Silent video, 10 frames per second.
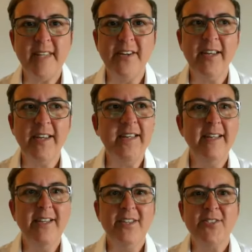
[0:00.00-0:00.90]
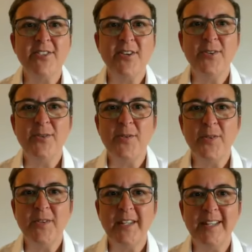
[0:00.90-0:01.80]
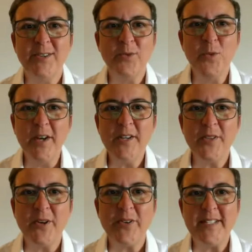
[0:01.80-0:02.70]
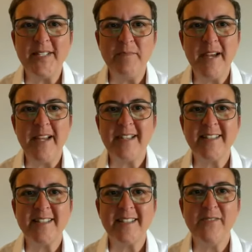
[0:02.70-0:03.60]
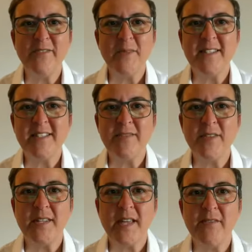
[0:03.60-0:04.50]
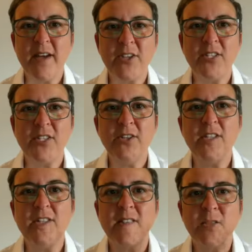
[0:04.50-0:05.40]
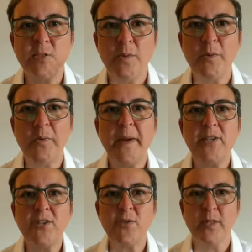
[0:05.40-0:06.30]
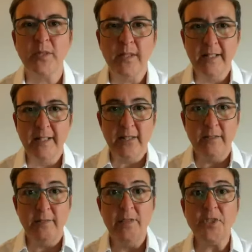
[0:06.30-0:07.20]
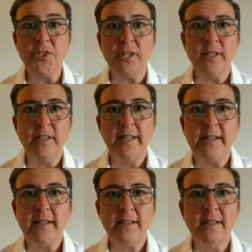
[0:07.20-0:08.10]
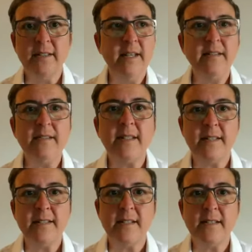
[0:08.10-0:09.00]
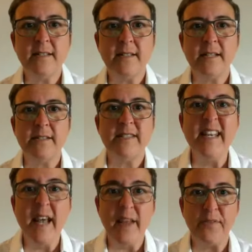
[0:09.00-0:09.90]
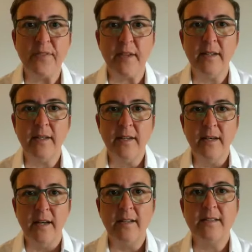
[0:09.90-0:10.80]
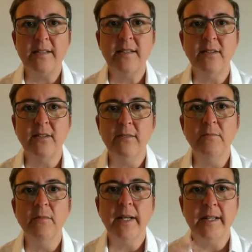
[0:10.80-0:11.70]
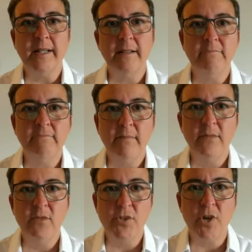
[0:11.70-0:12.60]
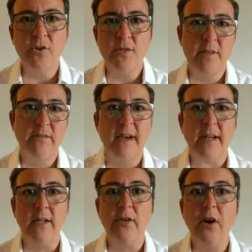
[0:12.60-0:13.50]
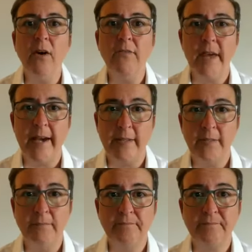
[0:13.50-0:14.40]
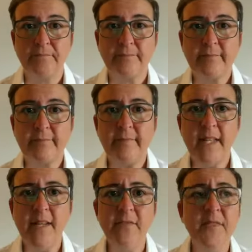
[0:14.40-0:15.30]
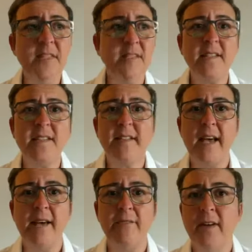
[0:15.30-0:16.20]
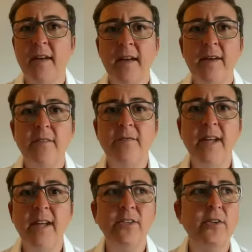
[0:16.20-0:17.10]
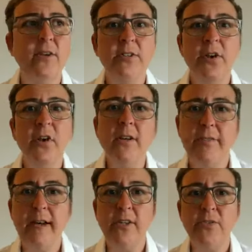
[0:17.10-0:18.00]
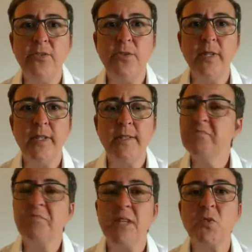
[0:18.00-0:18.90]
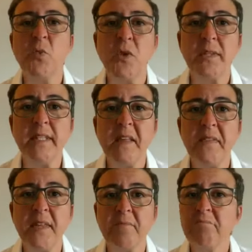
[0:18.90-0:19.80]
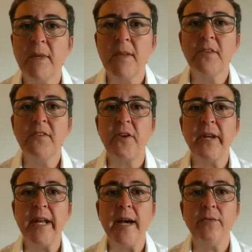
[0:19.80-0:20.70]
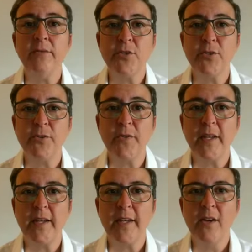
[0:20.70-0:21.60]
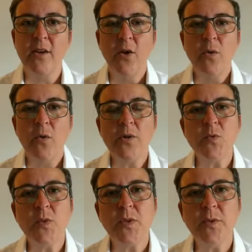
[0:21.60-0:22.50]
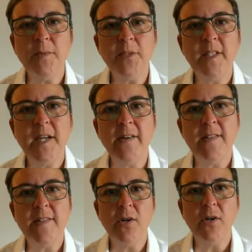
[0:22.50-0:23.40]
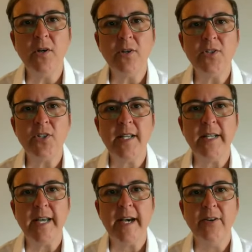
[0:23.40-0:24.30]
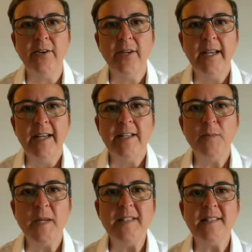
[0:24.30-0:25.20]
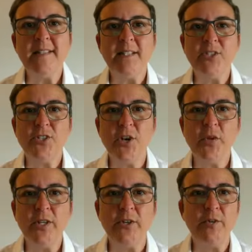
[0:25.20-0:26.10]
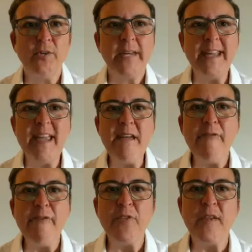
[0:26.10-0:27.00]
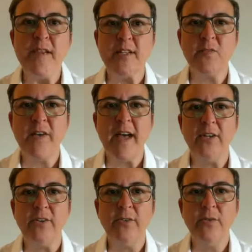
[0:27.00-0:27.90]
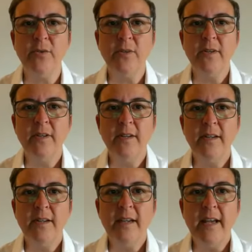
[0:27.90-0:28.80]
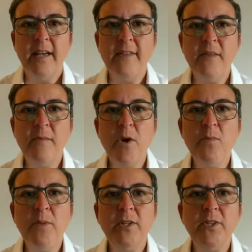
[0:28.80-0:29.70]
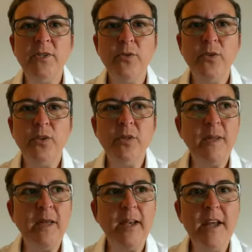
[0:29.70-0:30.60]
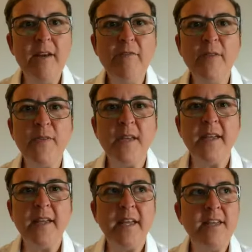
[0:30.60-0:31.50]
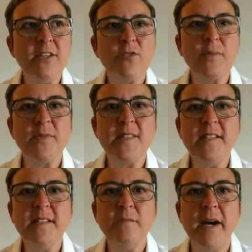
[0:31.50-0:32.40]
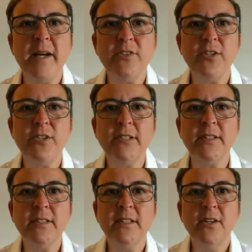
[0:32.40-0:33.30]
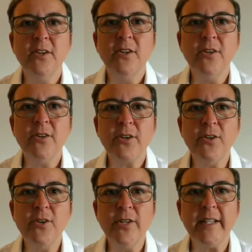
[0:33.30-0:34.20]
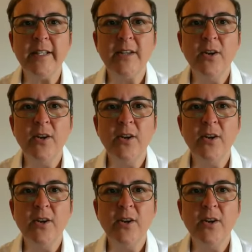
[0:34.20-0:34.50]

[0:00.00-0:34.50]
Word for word: Okay, so the one authority, banks and governments and everything have actually got us into a perpetual vision that nothing exists, there's nothing until money shows the value of that. If this doesn't have a value, a dollar value to it, it's worth nothing, throw it out, sort of thing. Whereas with cryptocurrency and blockchain now, is basically showing you that everything has value and then the moment you, and everything is represented by a token or a coin,